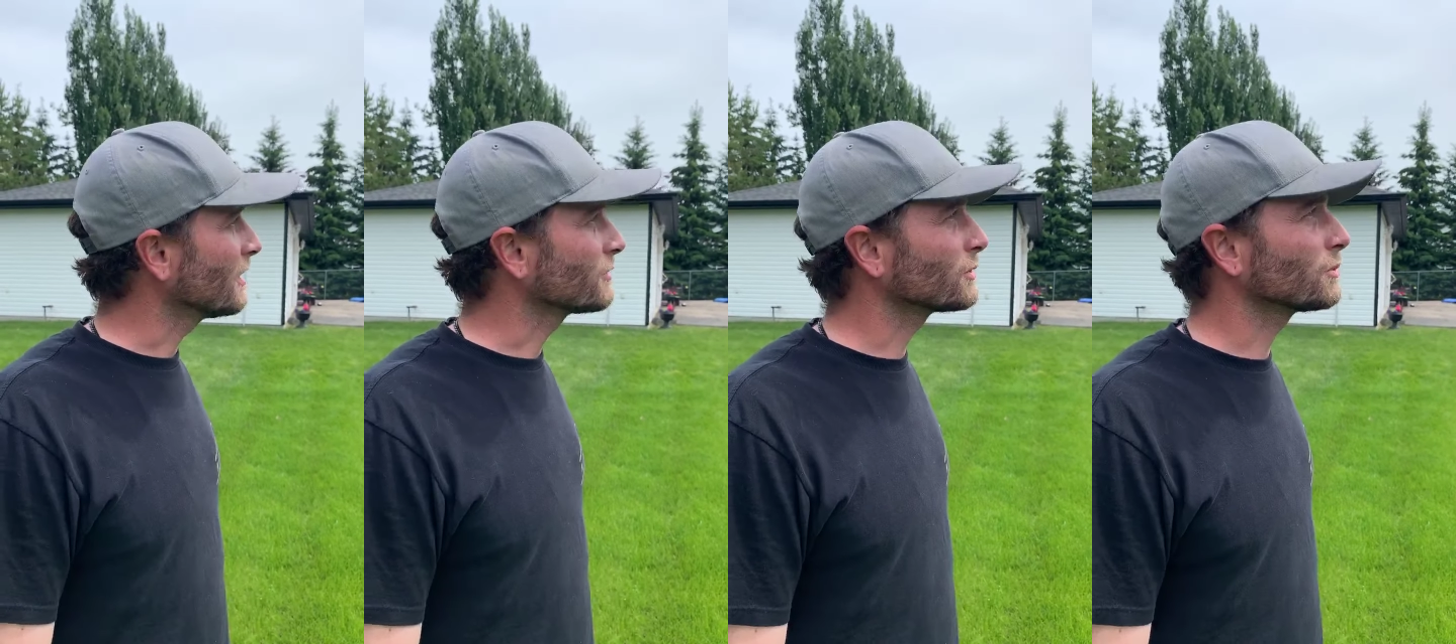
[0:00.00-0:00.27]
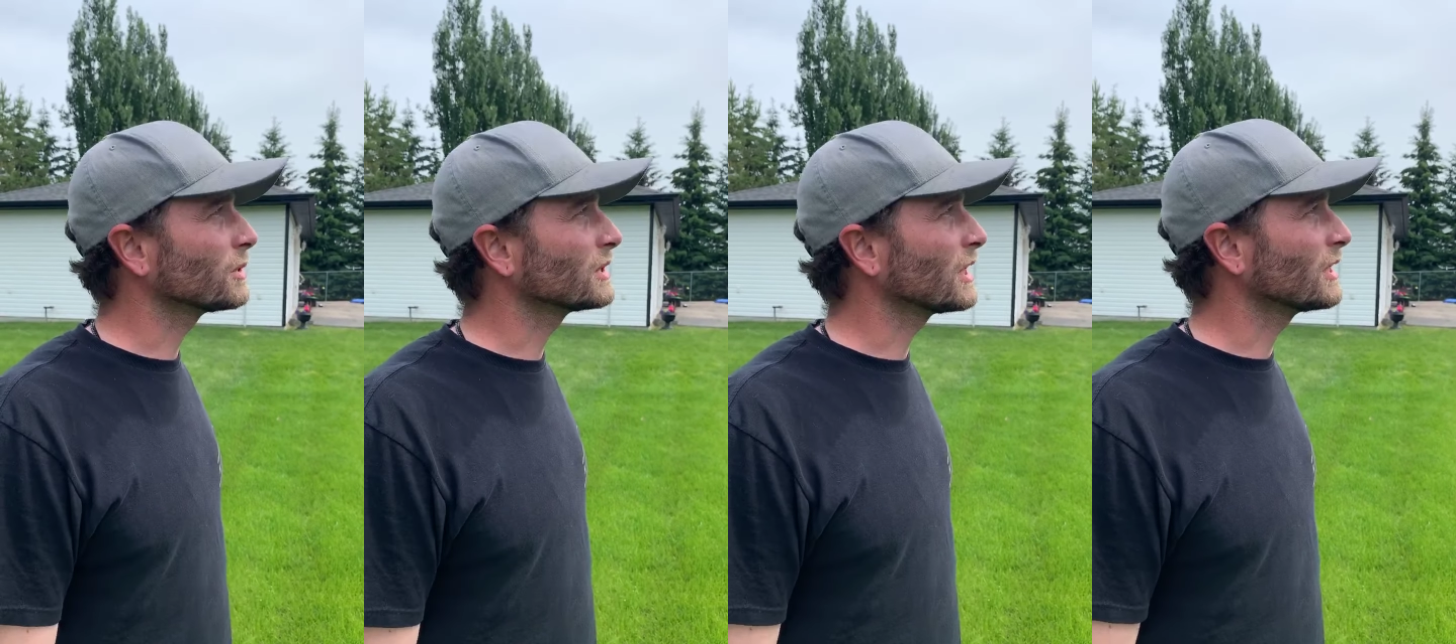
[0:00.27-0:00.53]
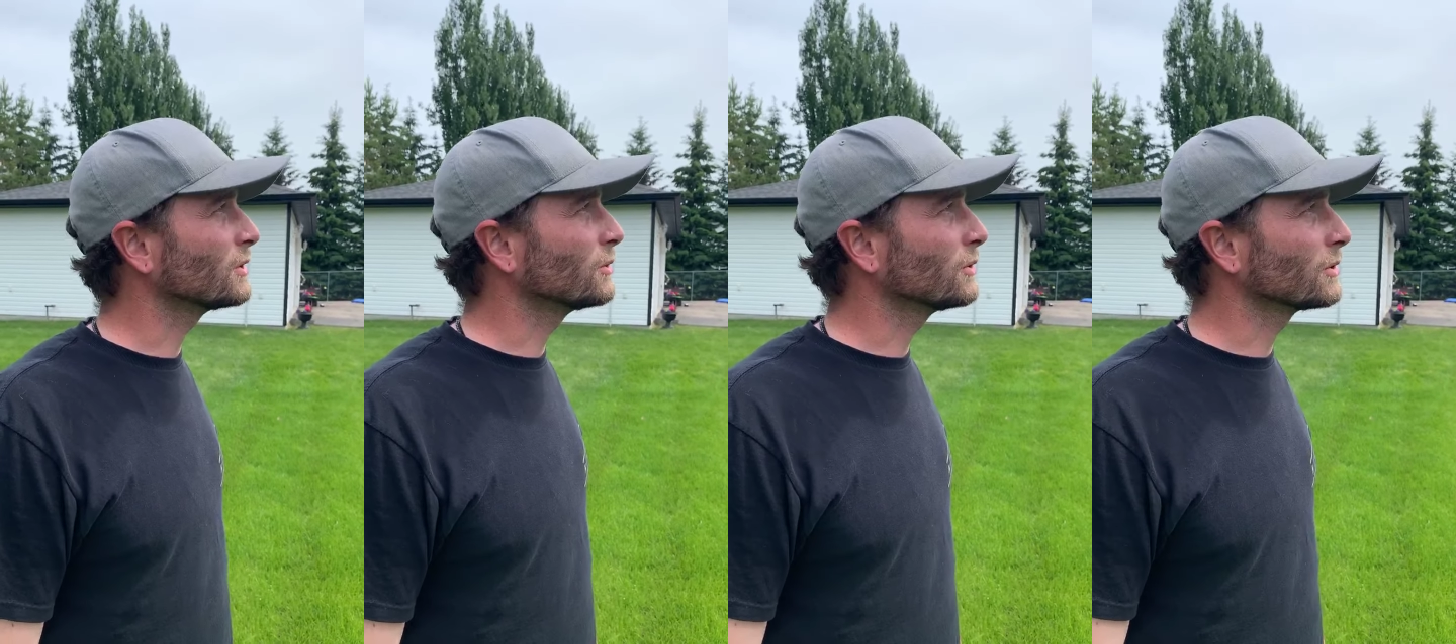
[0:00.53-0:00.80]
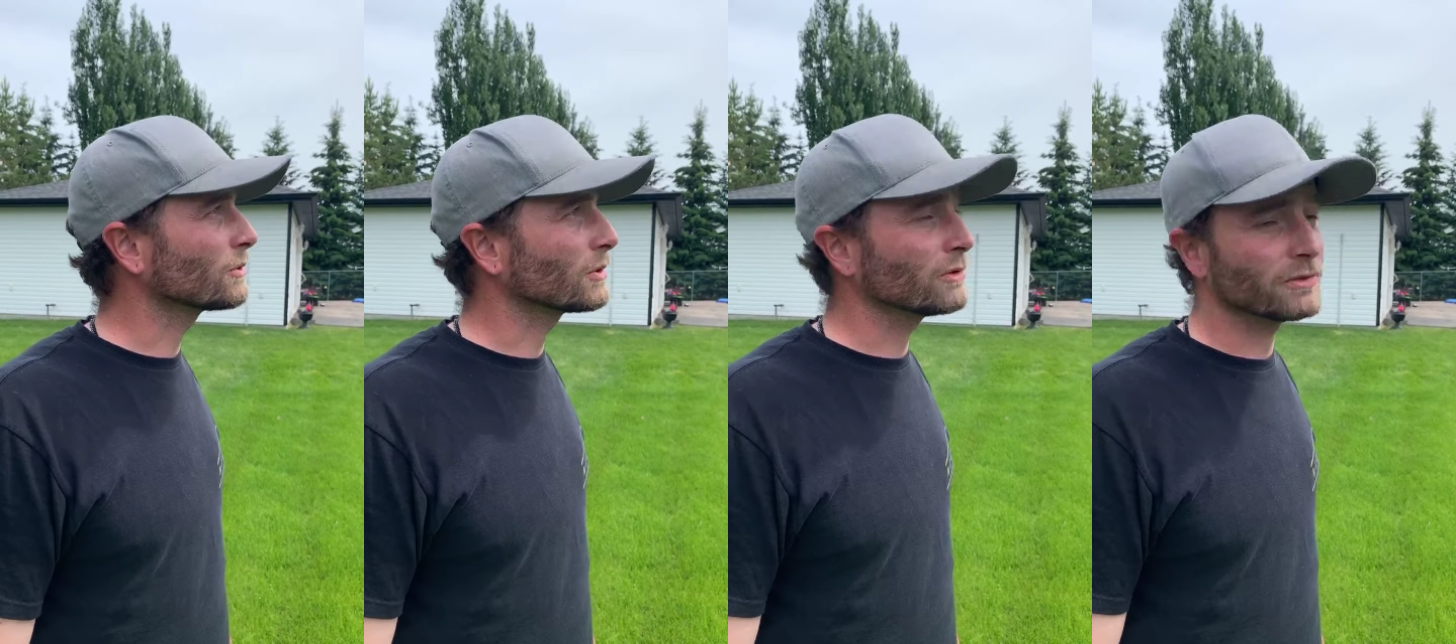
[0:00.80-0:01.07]
after we're done
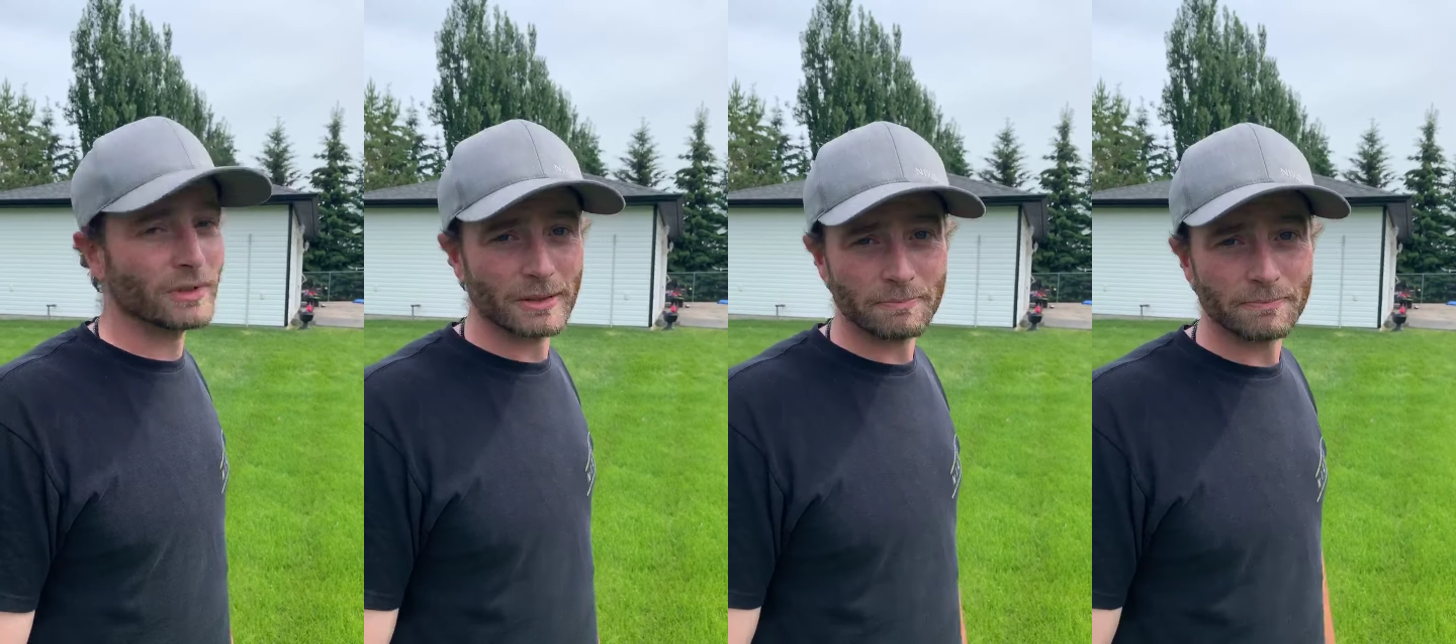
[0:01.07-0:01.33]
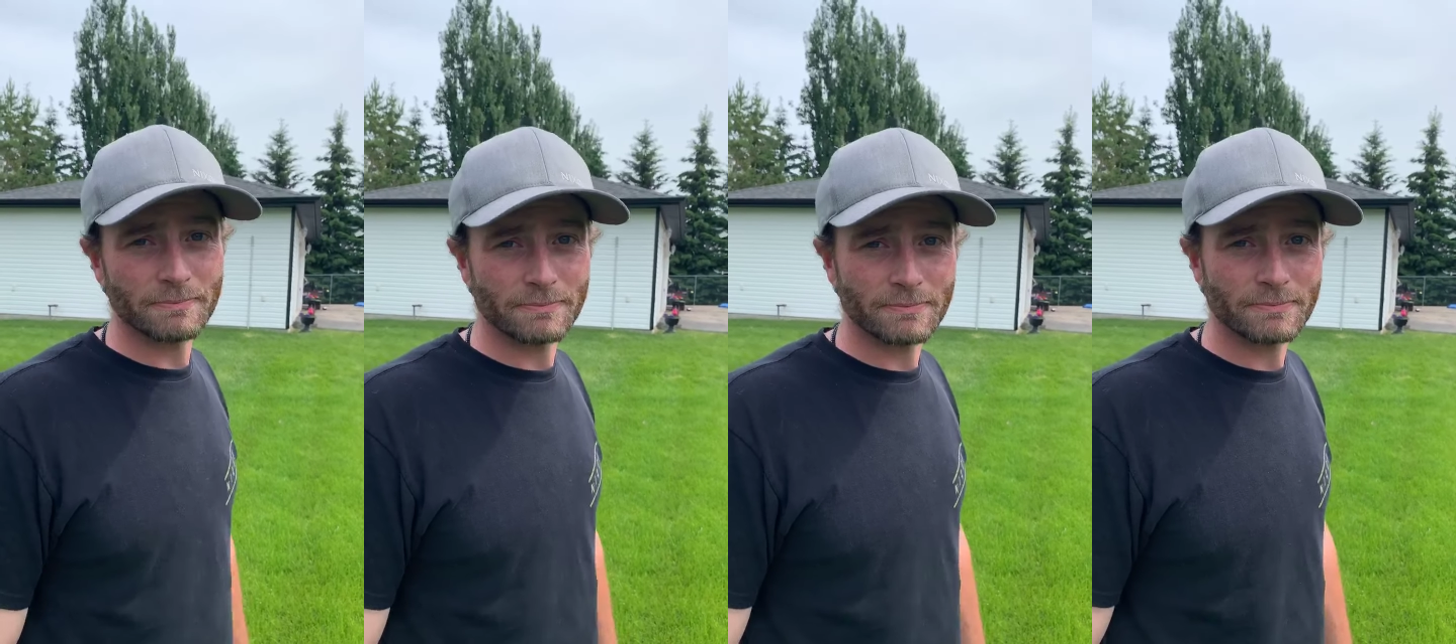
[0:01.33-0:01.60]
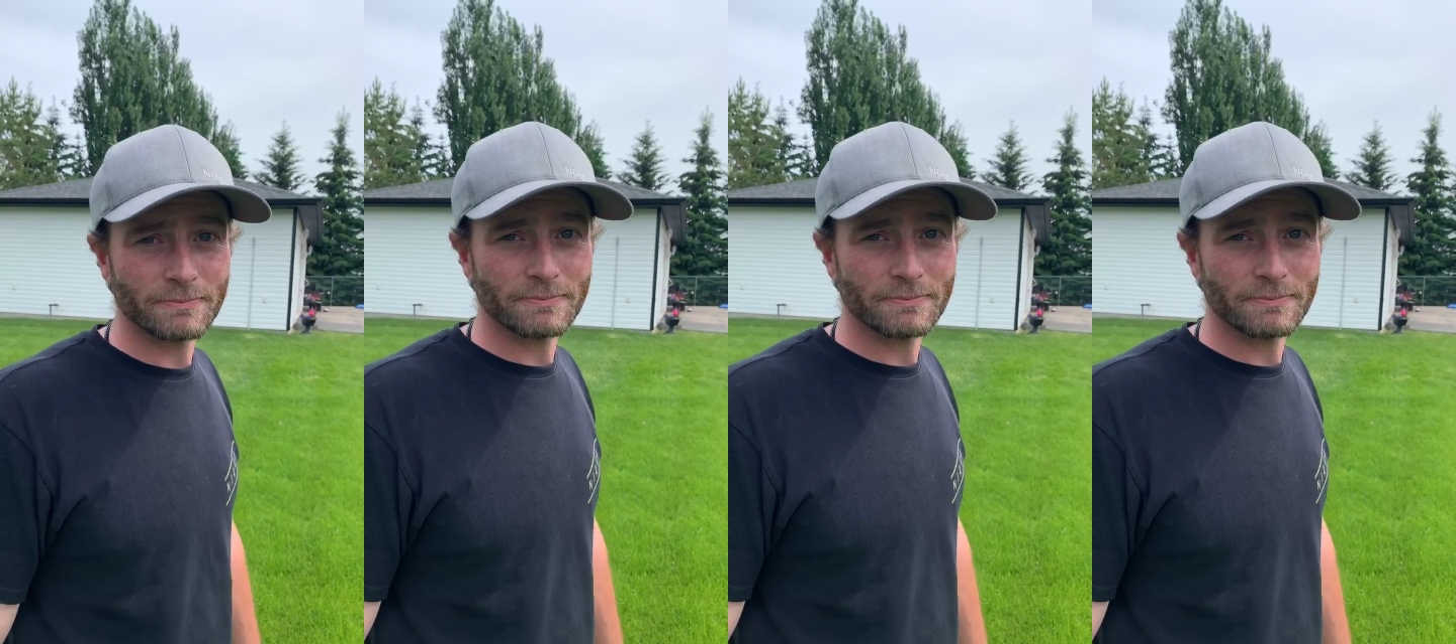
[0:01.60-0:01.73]
doing the roofing.